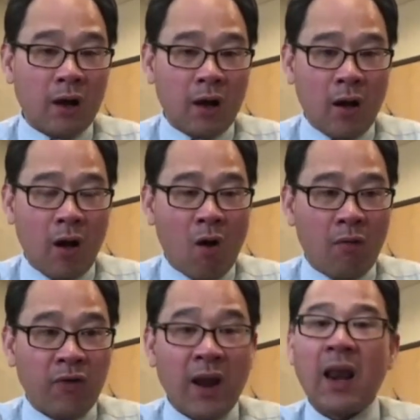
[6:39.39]
uh,
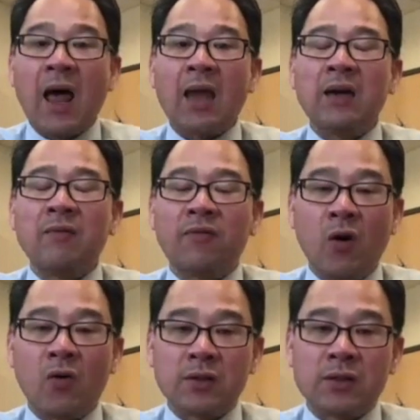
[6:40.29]
our frontline
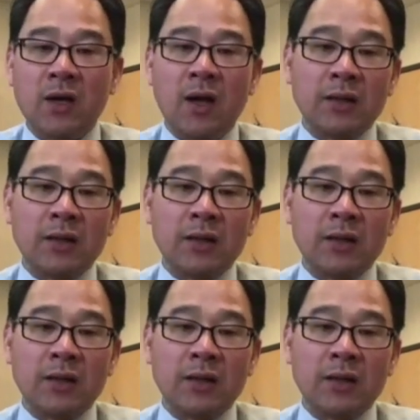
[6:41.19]
folks,